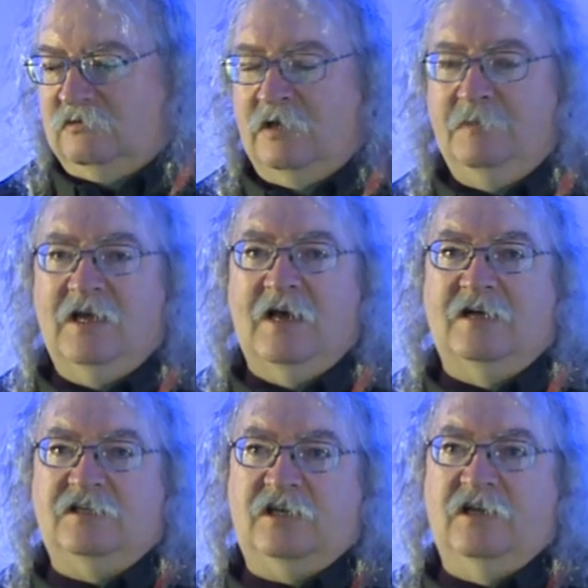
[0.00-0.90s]
let me
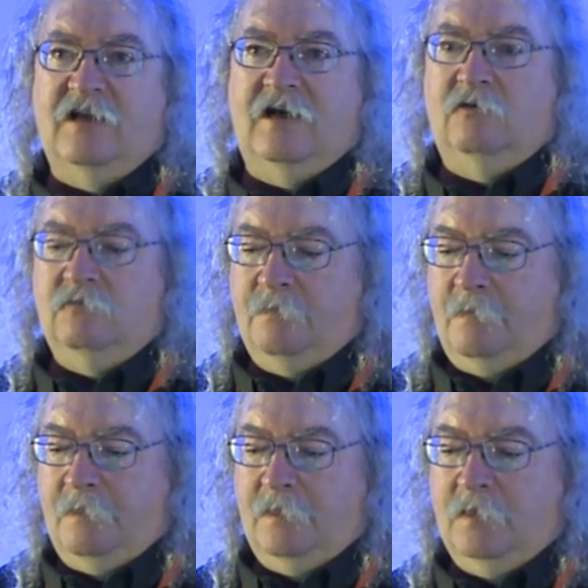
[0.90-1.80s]
ask now,
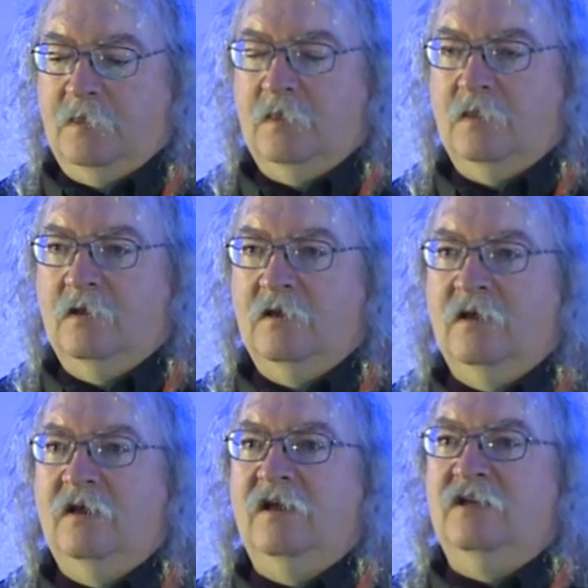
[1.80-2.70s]

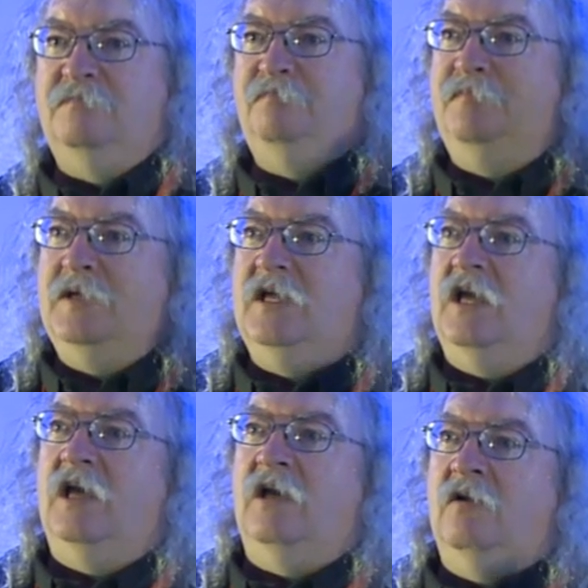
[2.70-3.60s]
is
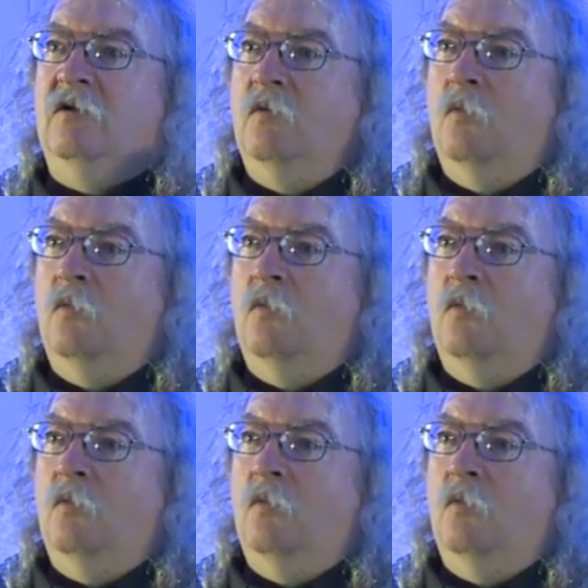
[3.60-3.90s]
being